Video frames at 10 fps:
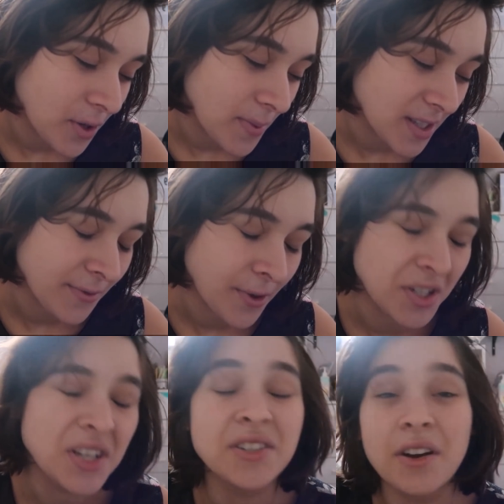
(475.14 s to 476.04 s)
a few bits of
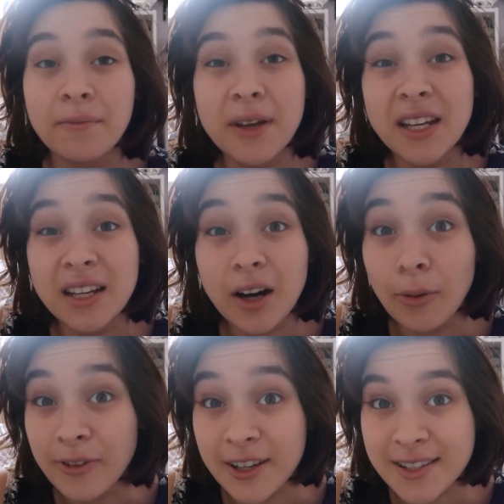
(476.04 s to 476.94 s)
footage of Middi,
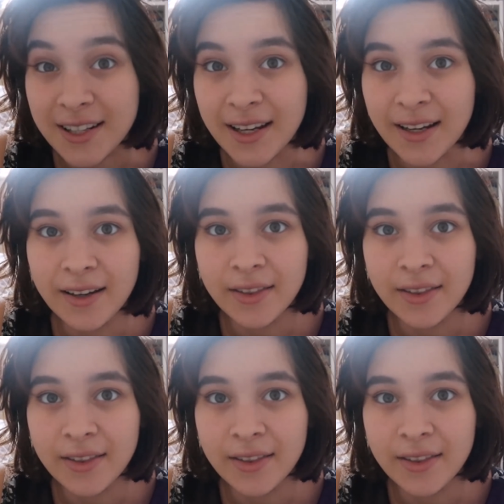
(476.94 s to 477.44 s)
obviously,